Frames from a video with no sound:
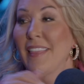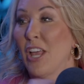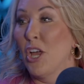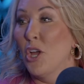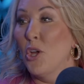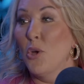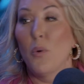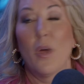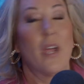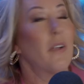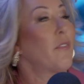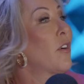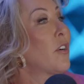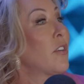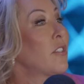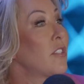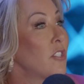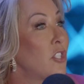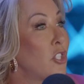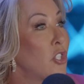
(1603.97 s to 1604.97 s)

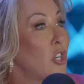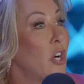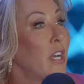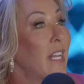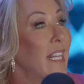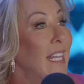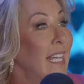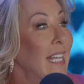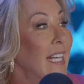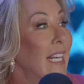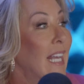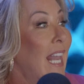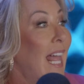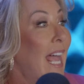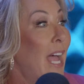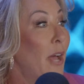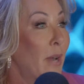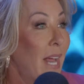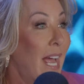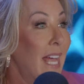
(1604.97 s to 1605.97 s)
Whoever started getting
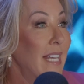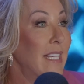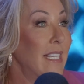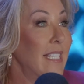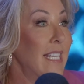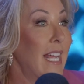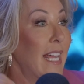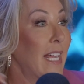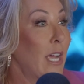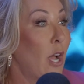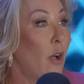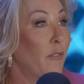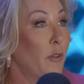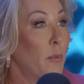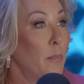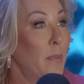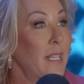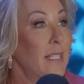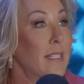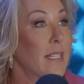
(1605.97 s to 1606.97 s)
loud had to take off
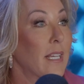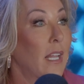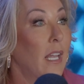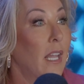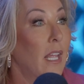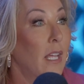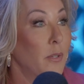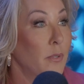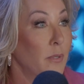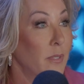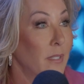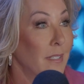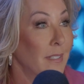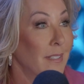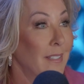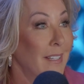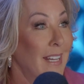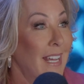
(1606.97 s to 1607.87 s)
a piece of clothes.